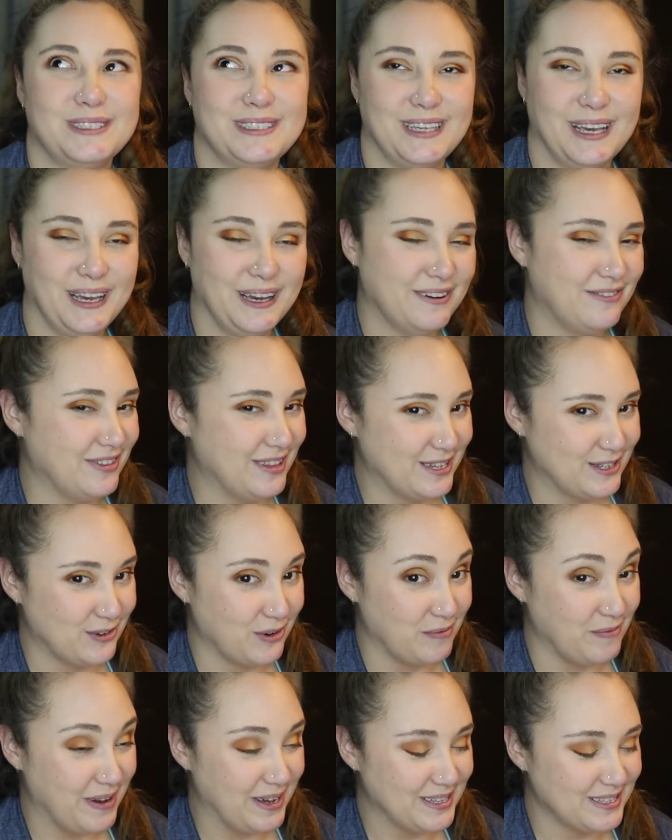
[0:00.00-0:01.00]
see if
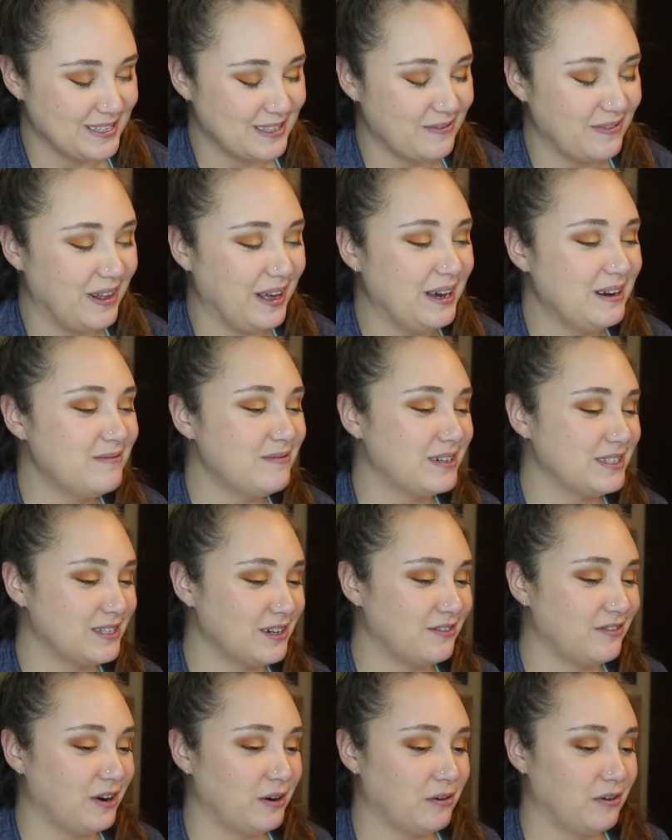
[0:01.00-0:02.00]
this remains the plan, but
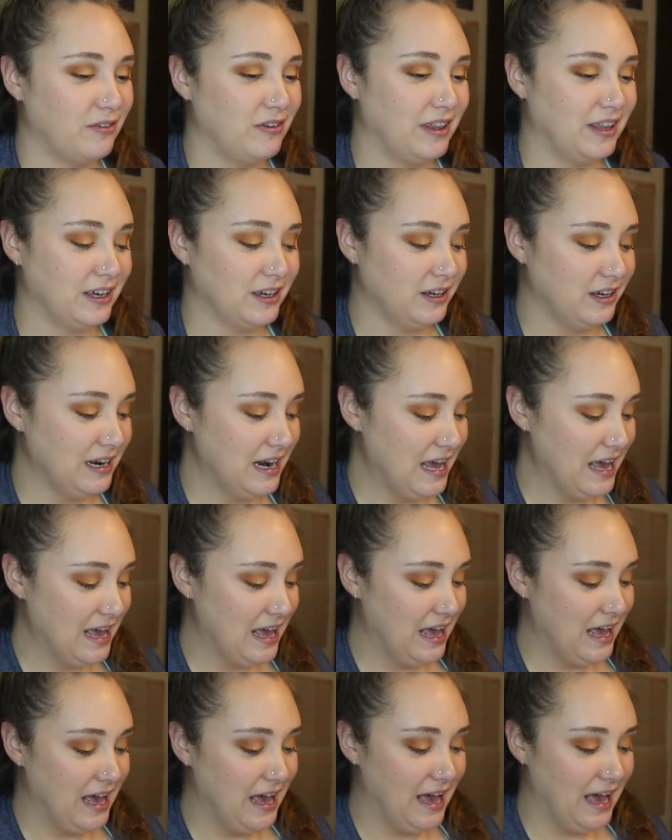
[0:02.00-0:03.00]
so far we're feeling good.
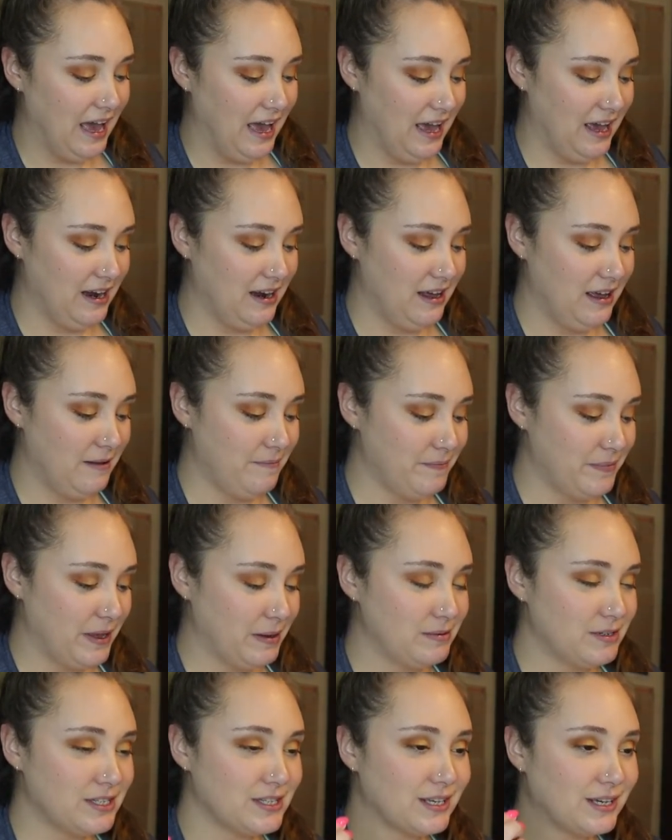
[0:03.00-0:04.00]
And um,
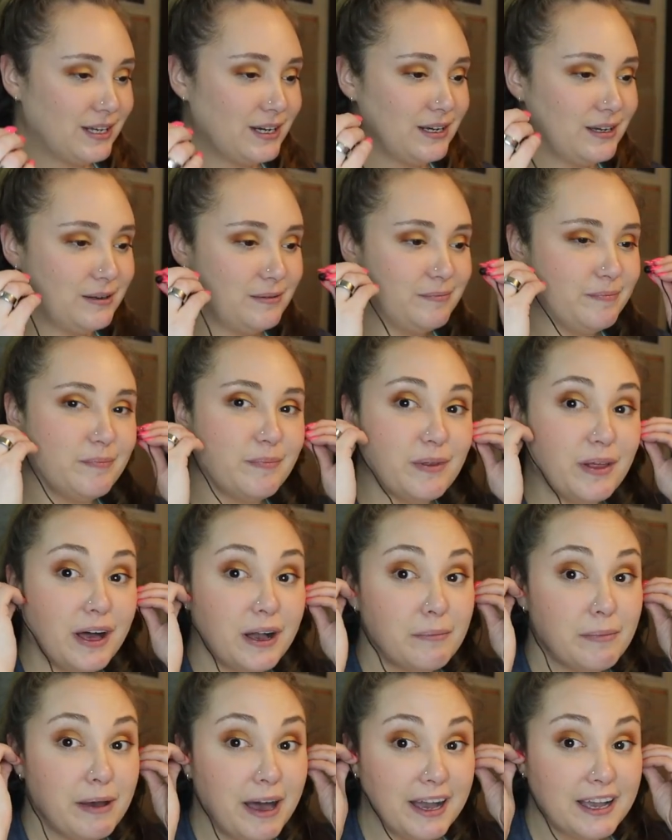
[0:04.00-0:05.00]
I'm just gonna
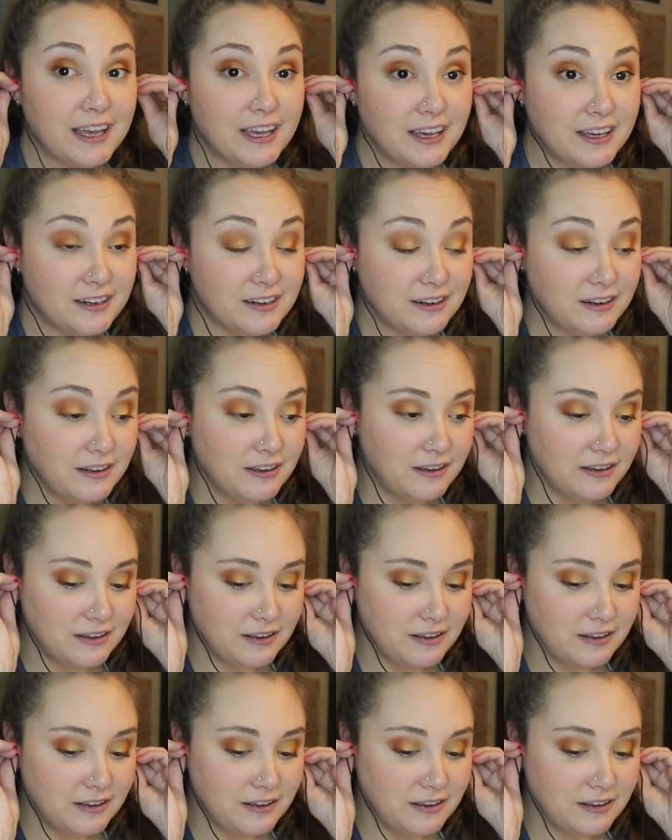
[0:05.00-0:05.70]
plug back in,